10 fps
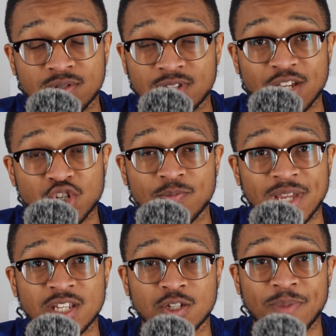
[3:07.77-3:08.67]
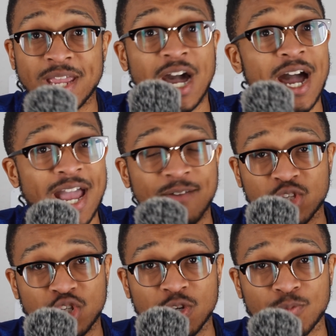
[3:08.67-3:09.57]
there shouldn't be any debate. I have a
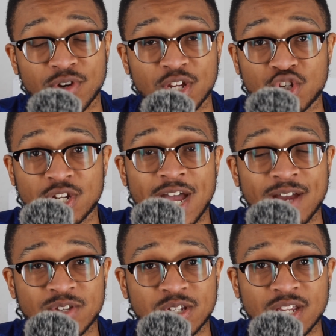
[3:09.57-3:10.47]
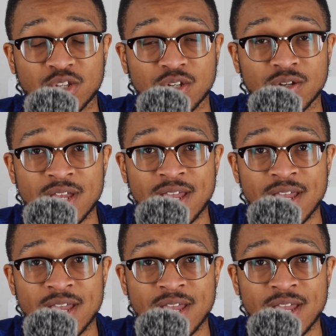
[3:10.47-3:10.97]
2-0 prediction that I have to stick to.